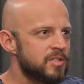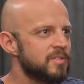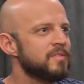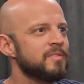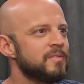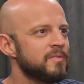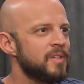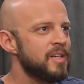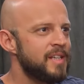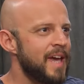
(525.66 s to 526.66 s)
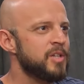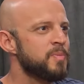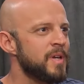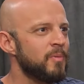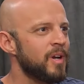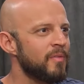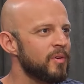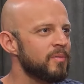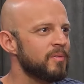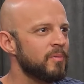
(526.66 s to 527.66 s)
and contentiousness, engagement,
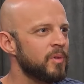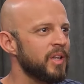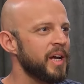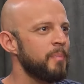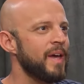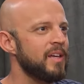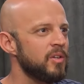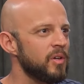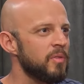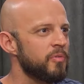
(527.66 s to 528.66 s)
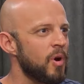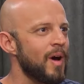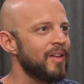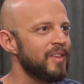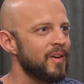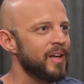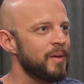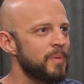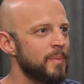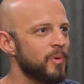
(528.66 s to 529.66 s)
whatever right. clickbait you can throw out there to
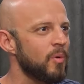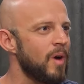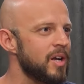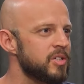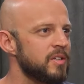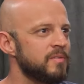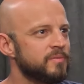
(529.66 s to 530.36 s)
get people to watch it.